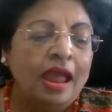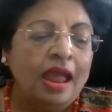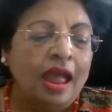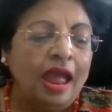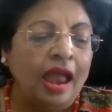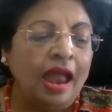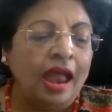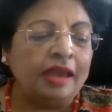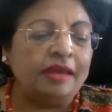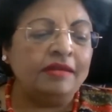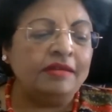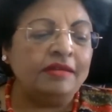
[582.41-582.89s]

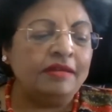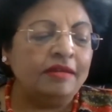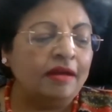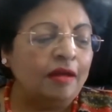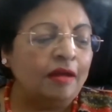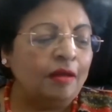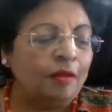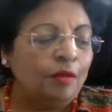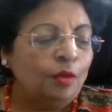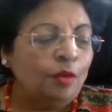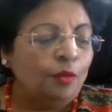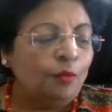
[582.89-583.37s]
And
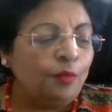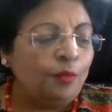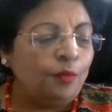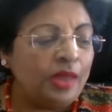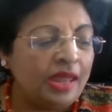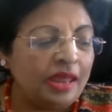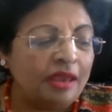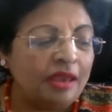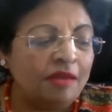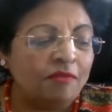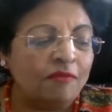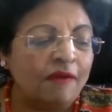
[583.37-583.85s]

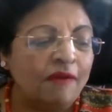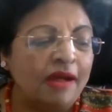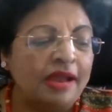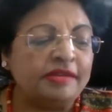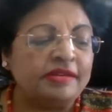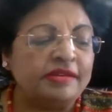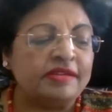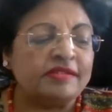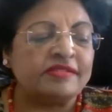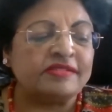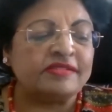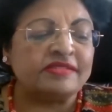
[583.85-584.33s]
we
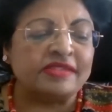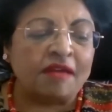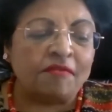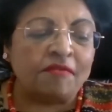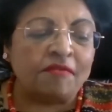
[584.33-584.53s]
initiated